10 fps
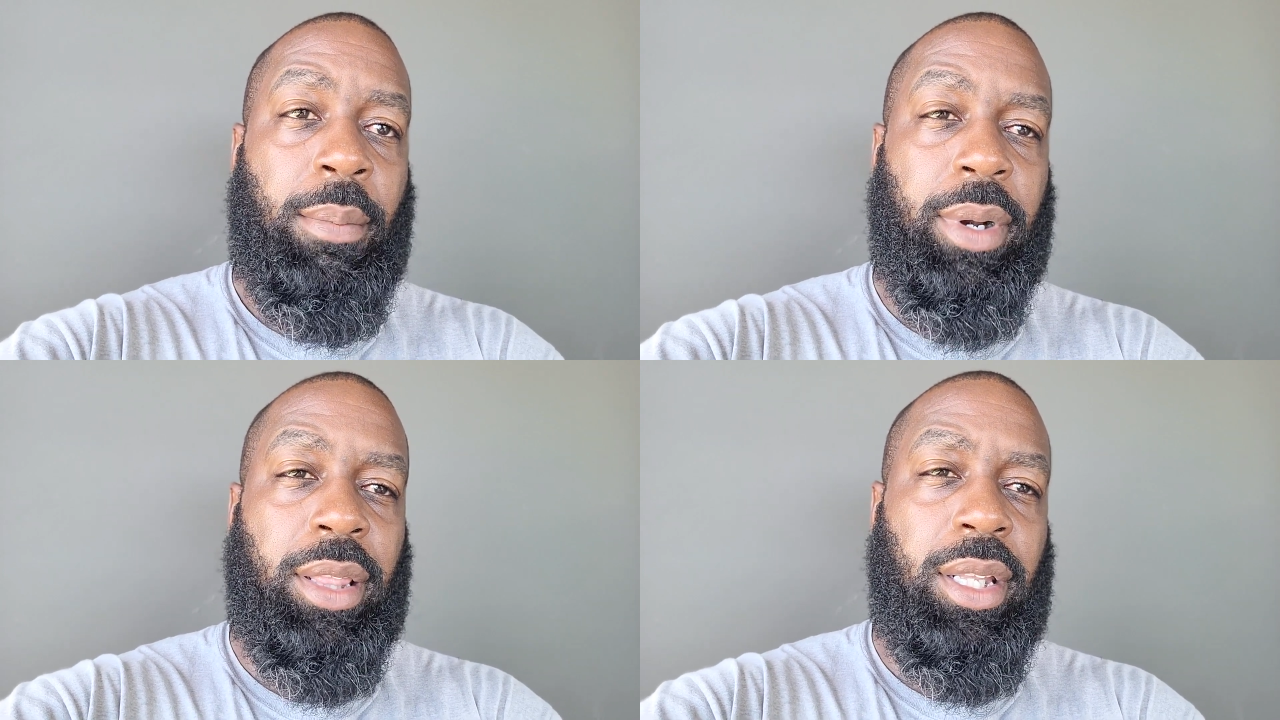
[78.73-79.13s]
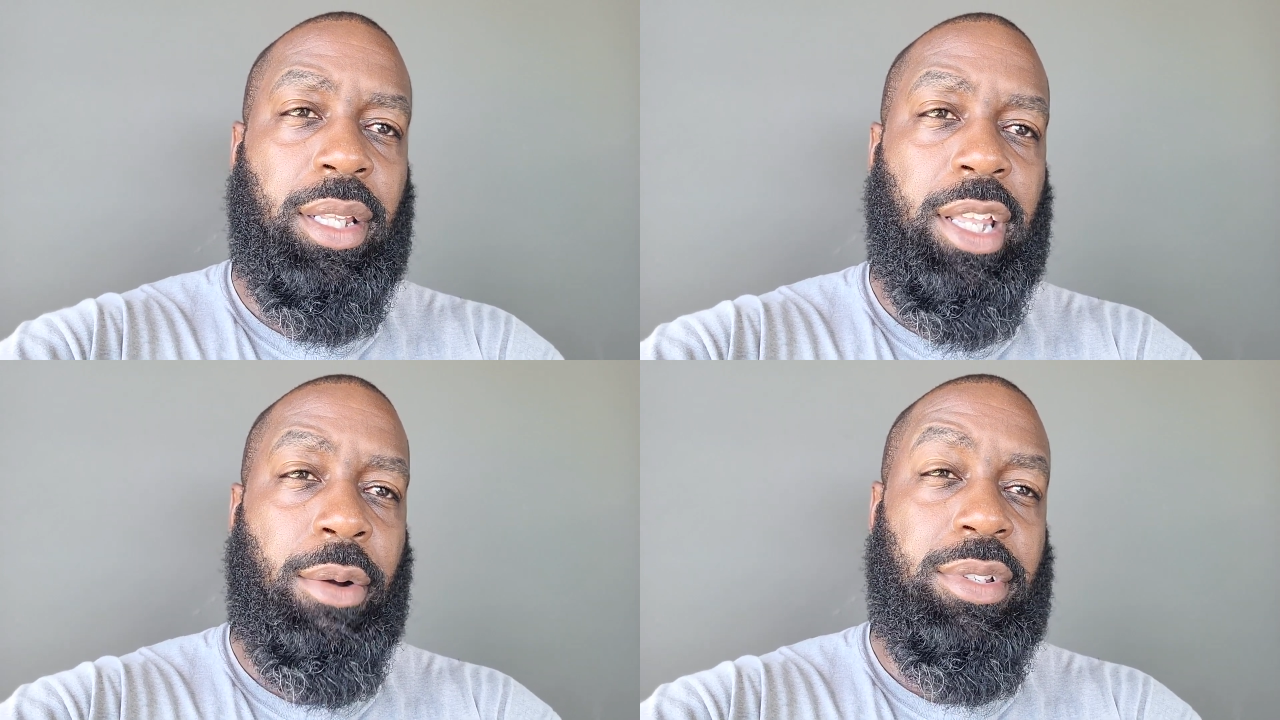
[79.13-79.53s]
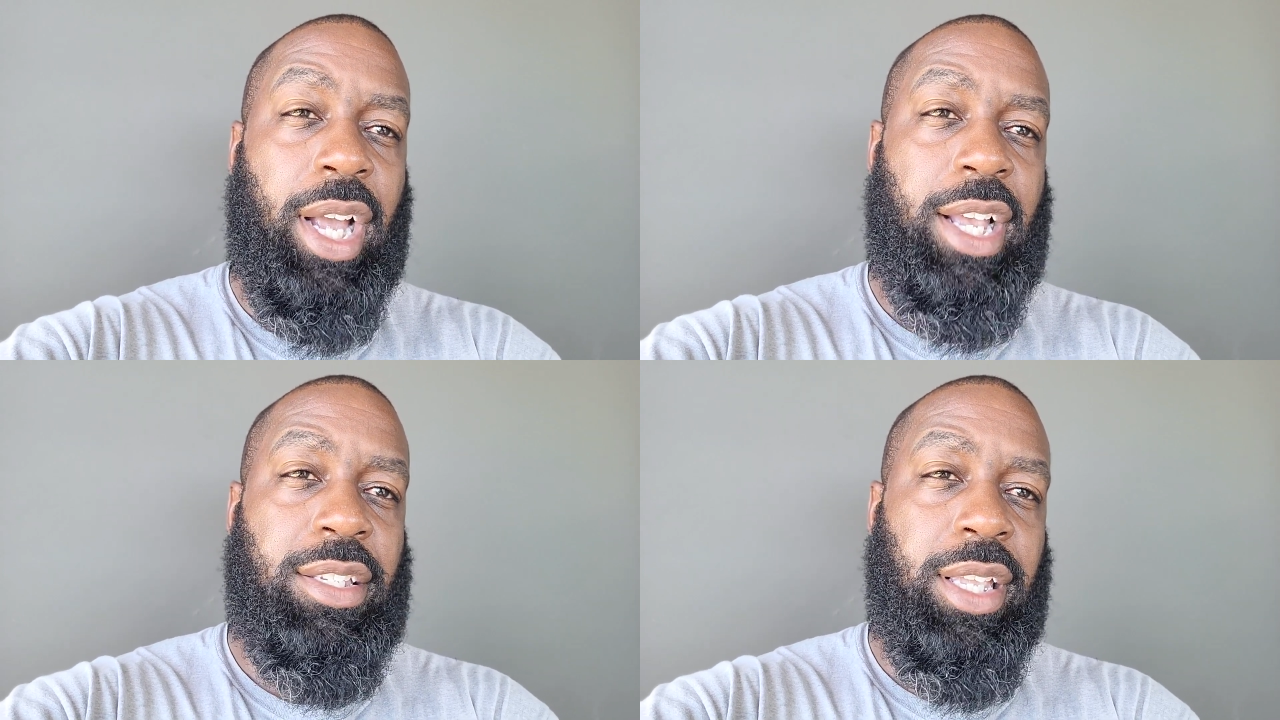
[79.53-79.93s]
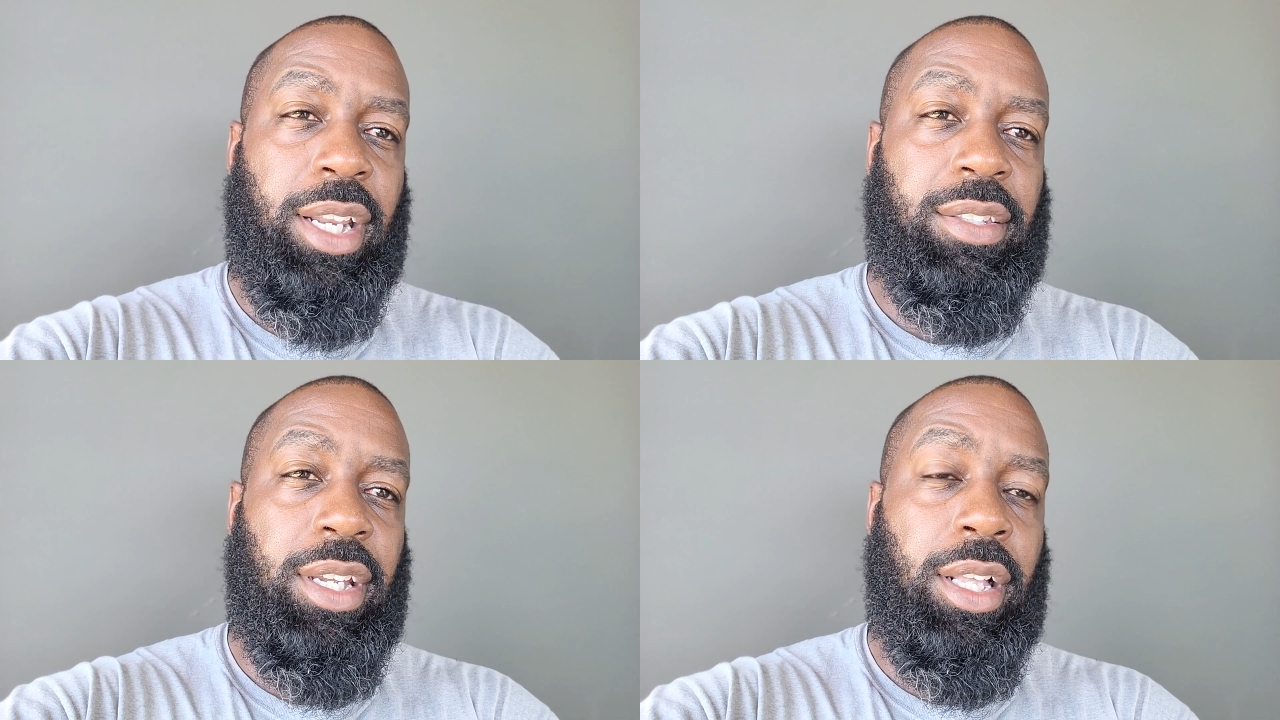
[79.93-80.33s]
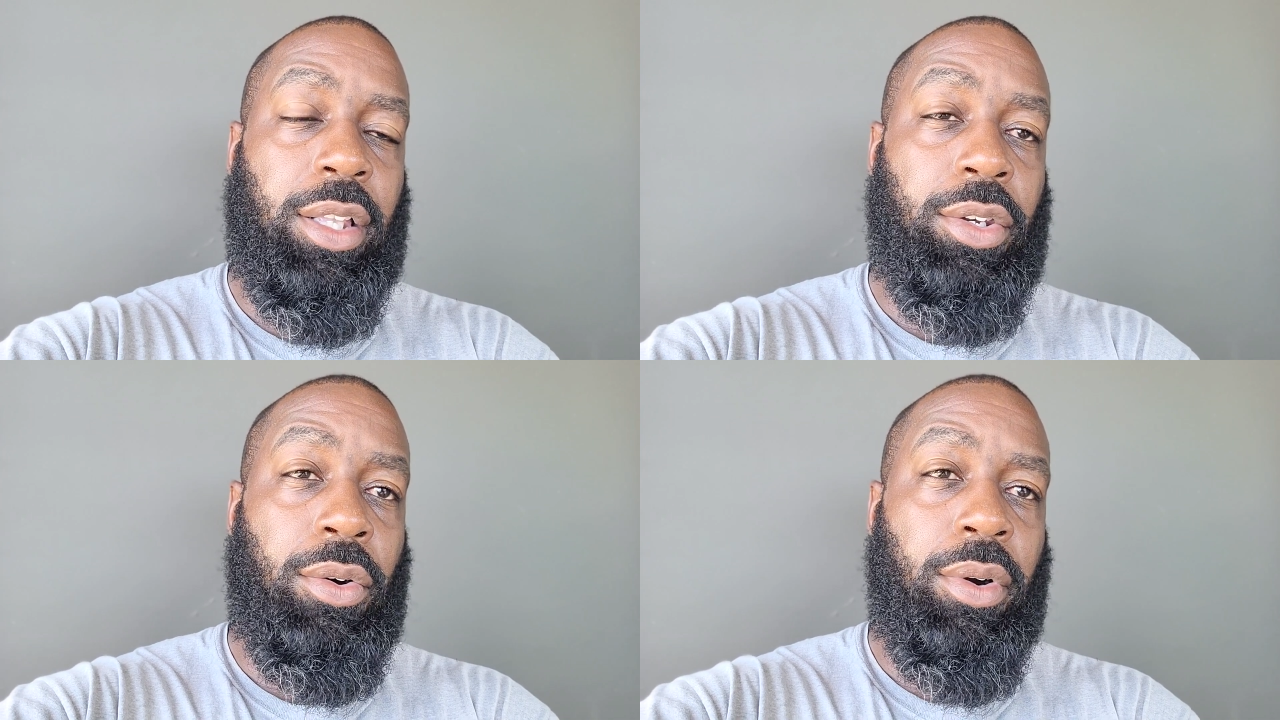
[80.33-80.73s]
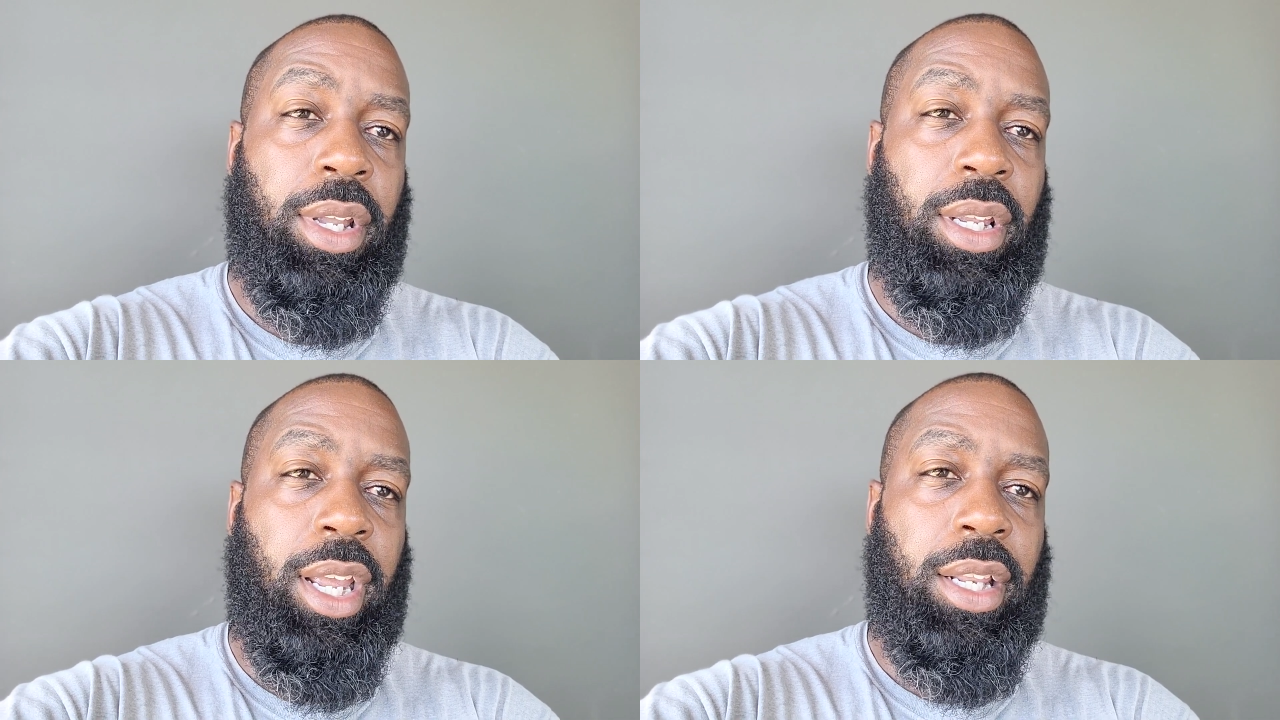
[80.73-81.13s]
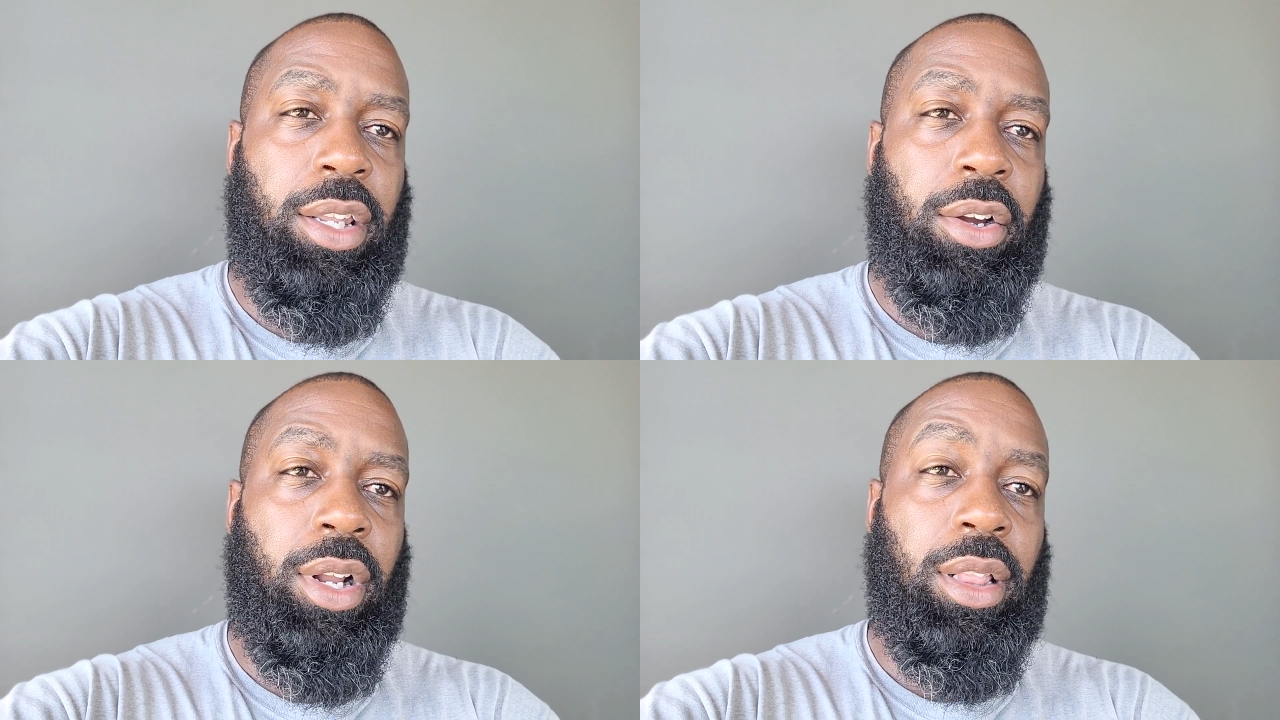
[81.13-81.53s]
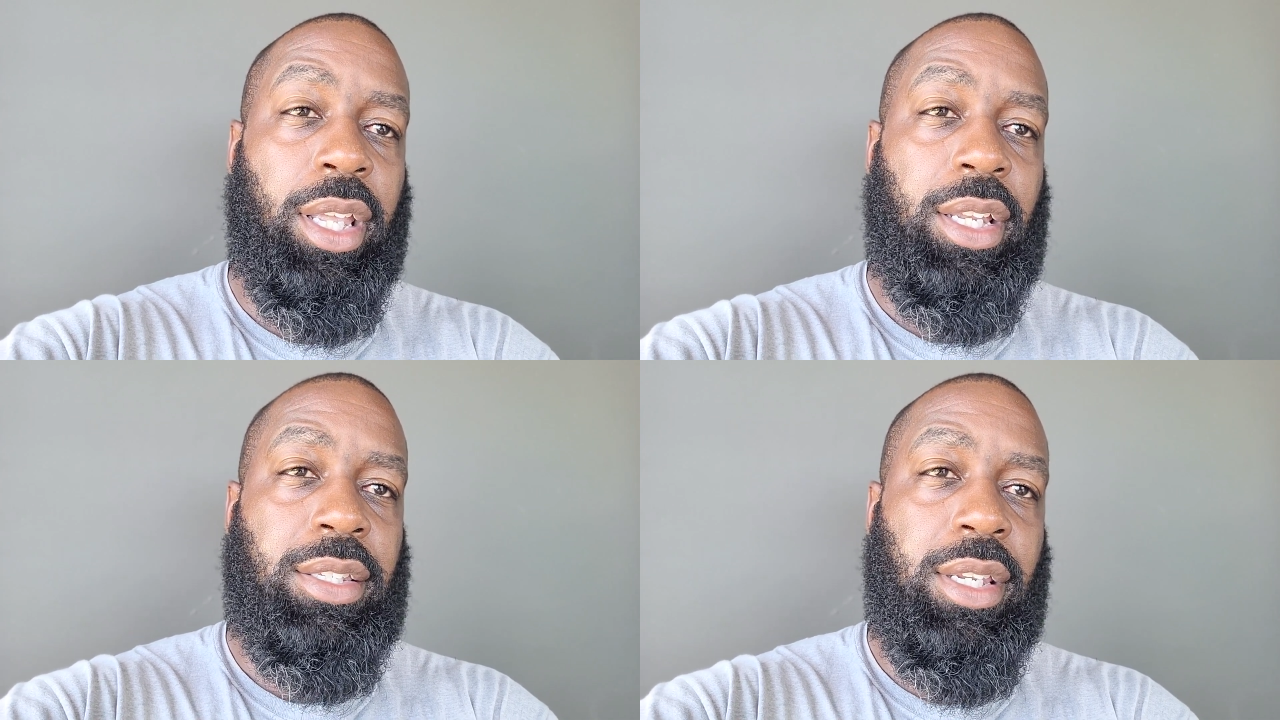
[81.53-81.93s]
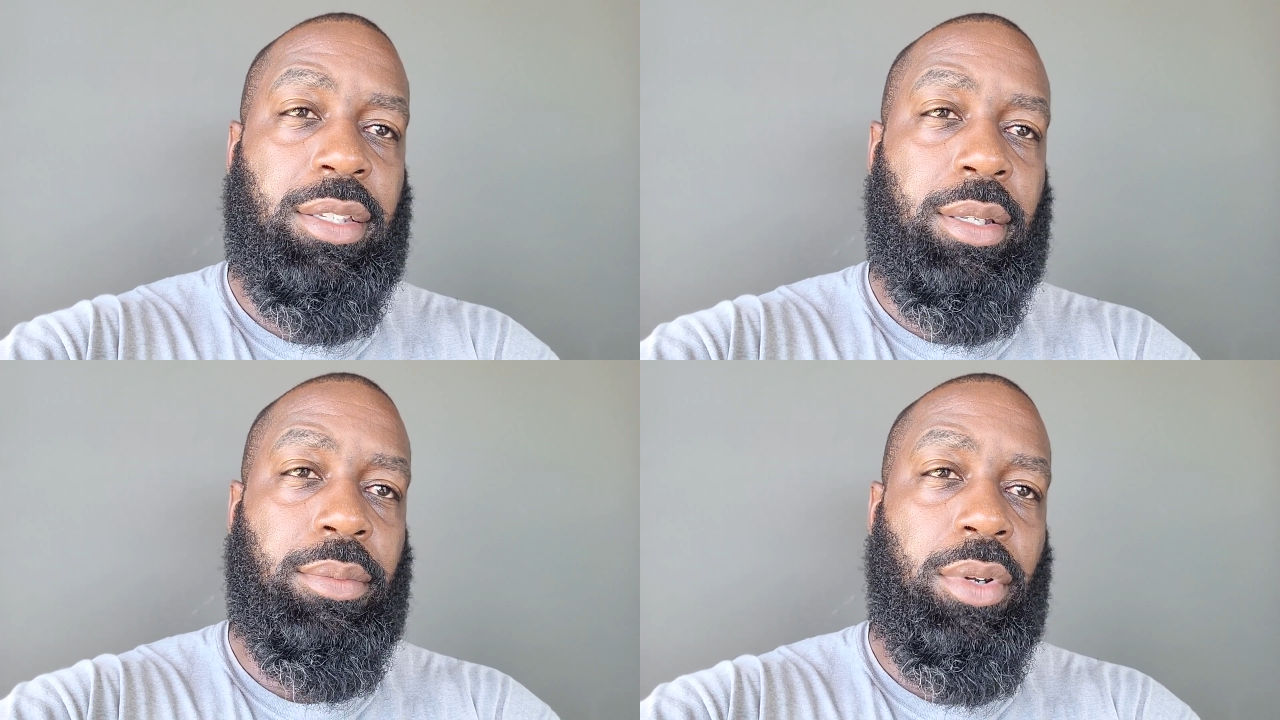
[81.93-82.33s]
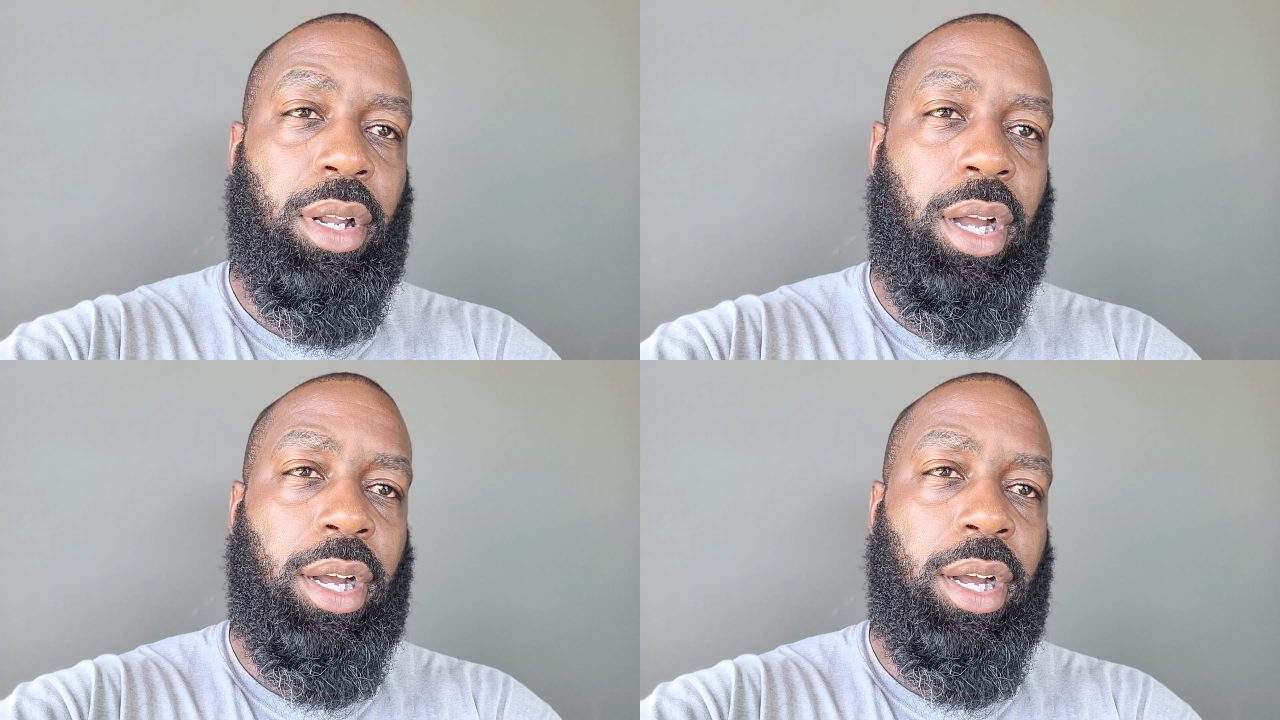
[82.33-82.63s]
but I think that was isolated to Illinois and their link system